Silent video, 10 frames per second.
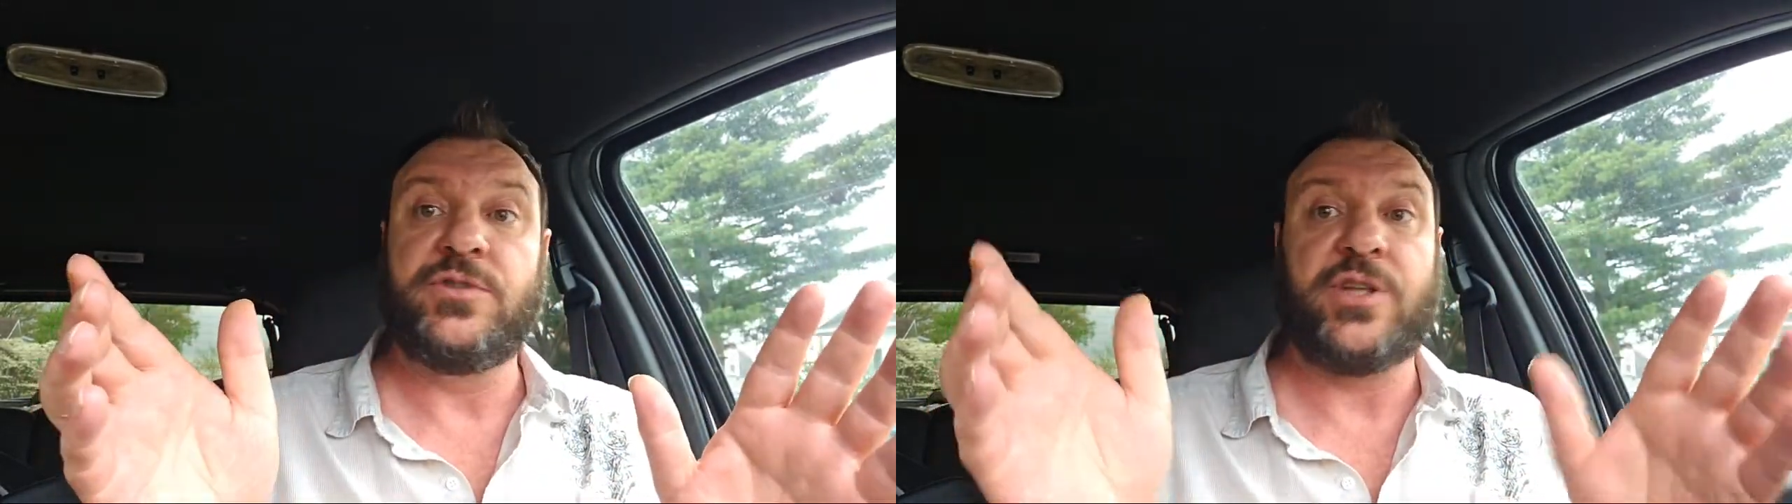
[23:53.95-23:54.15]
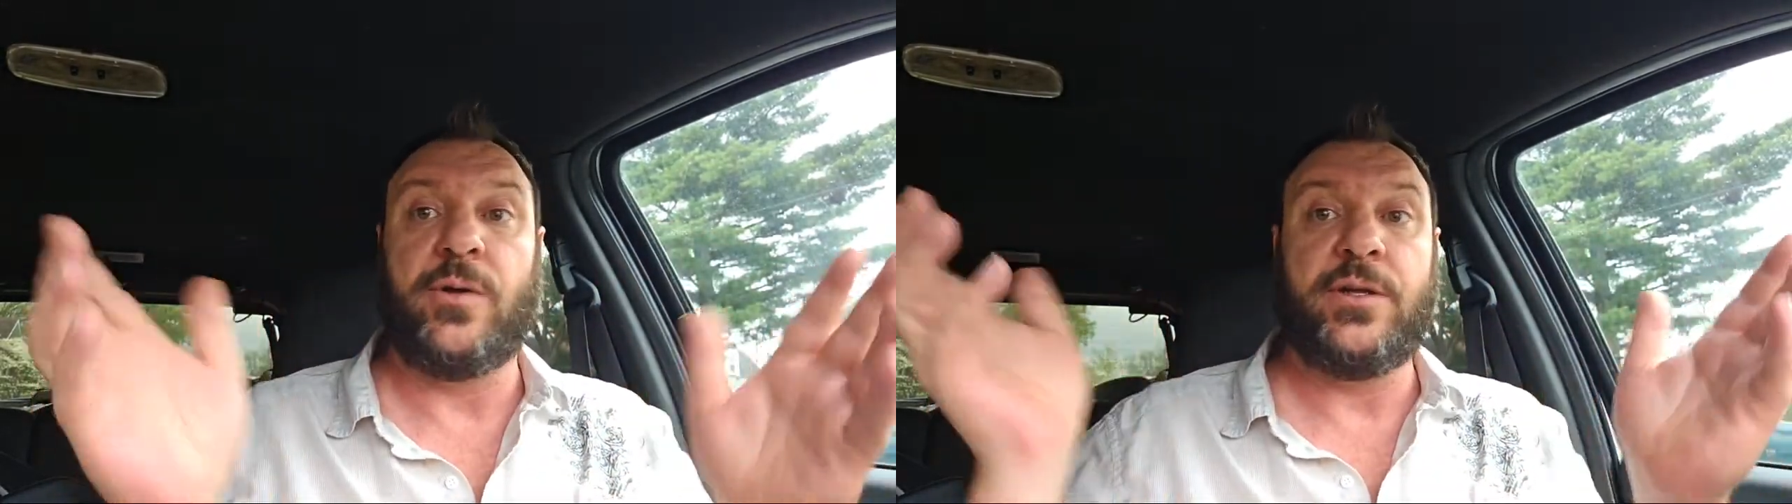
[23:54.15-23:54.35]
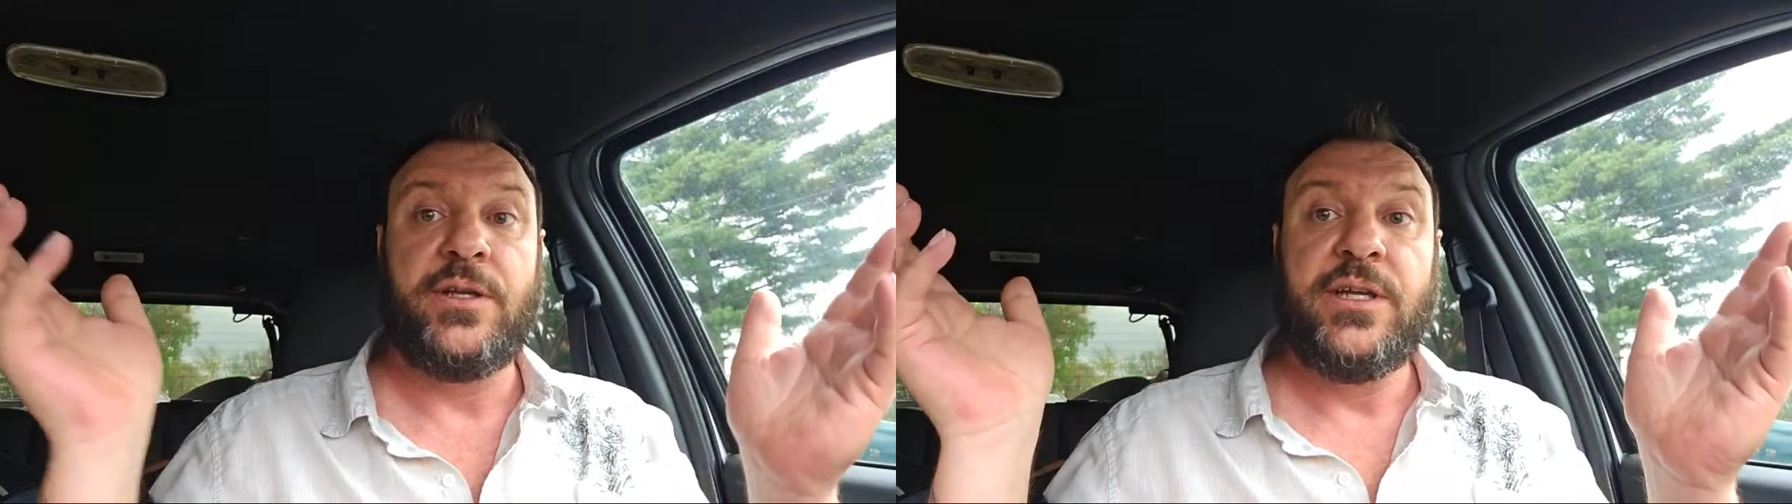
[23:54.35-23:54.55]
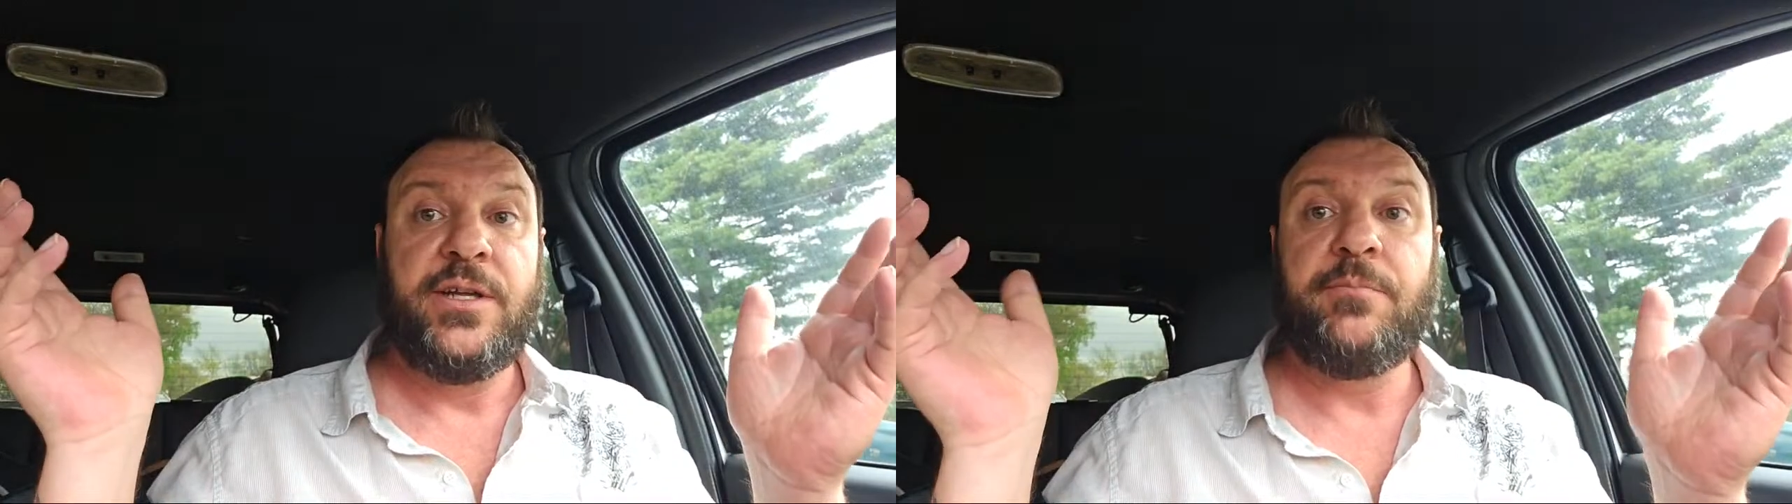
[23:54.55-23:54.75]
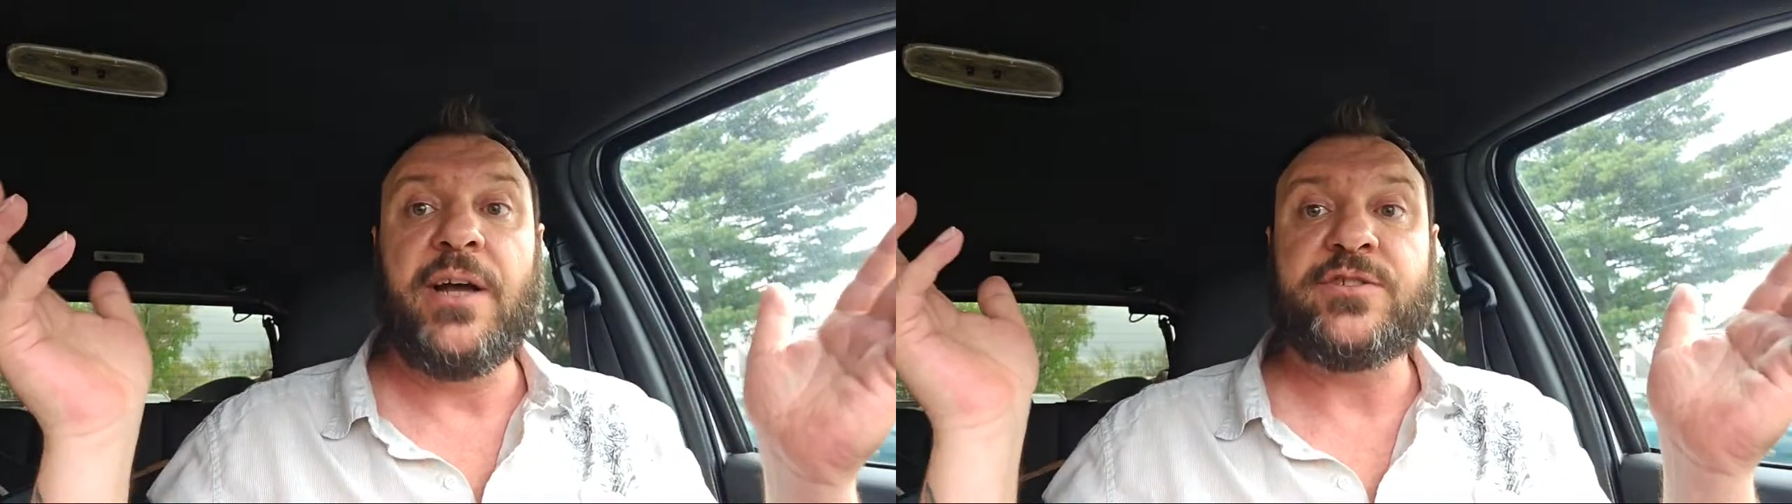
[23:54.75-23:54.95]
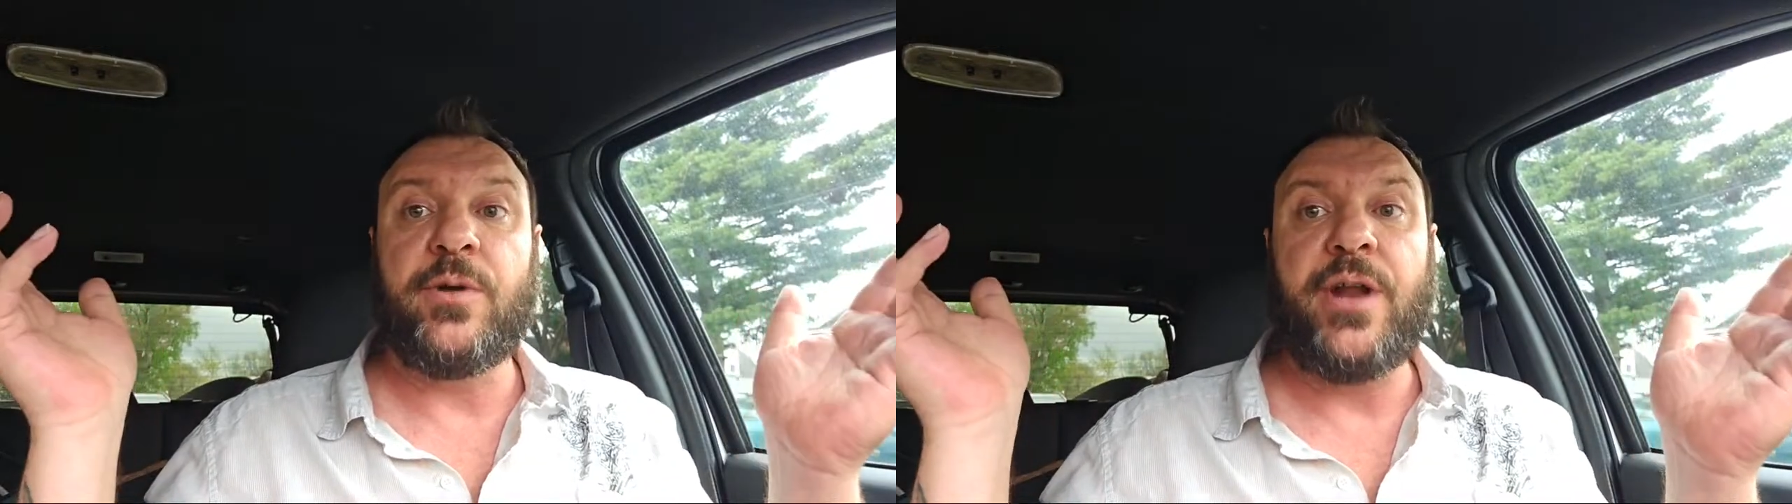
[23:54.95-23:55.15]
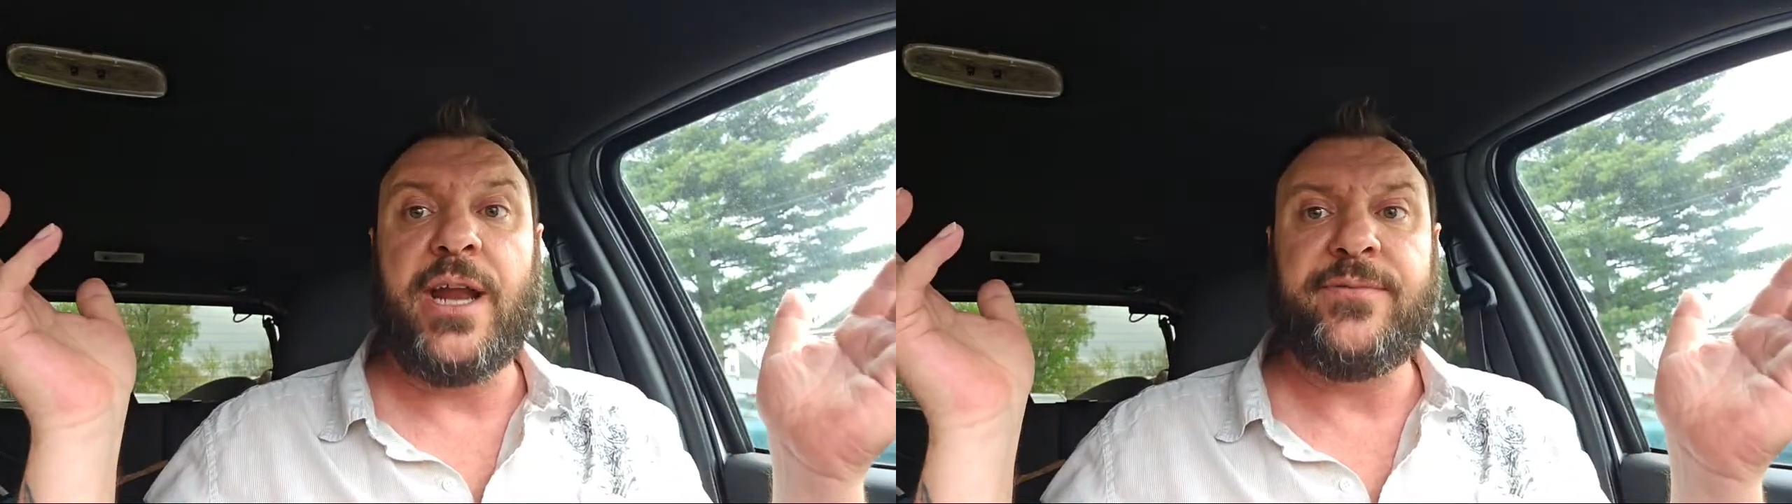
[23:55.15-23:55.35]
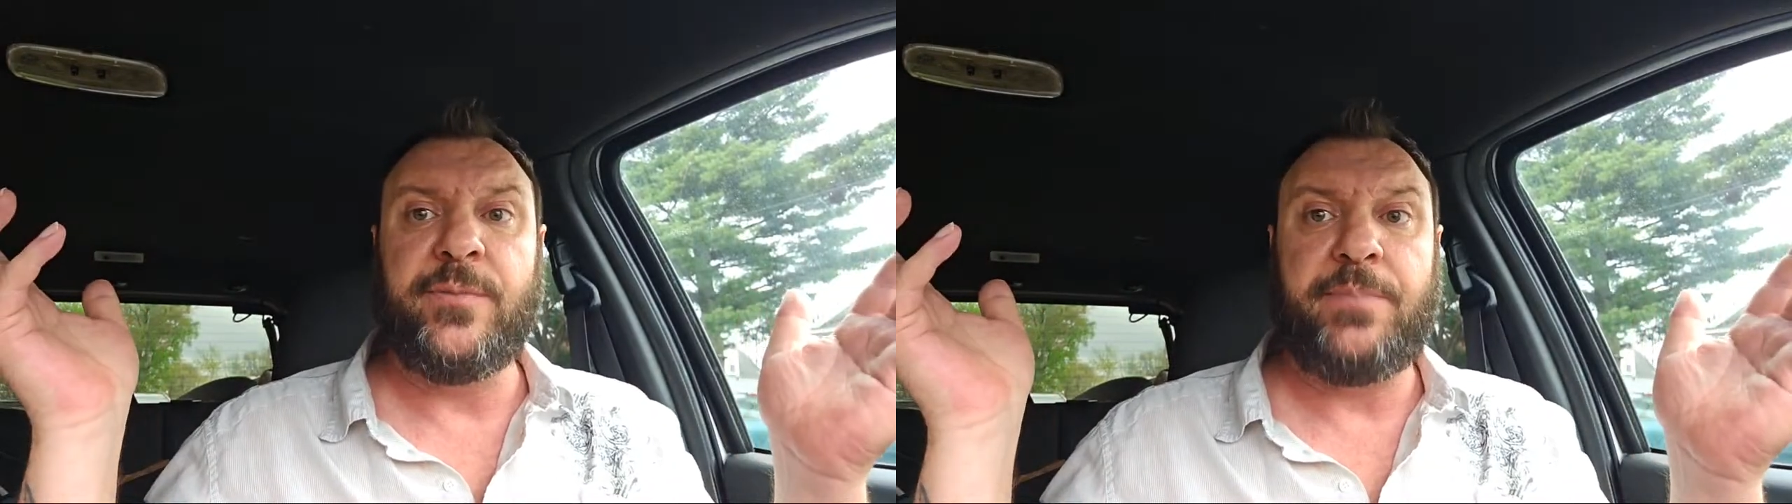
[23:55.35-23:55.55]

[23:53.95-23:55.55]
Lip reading: So it might as well not even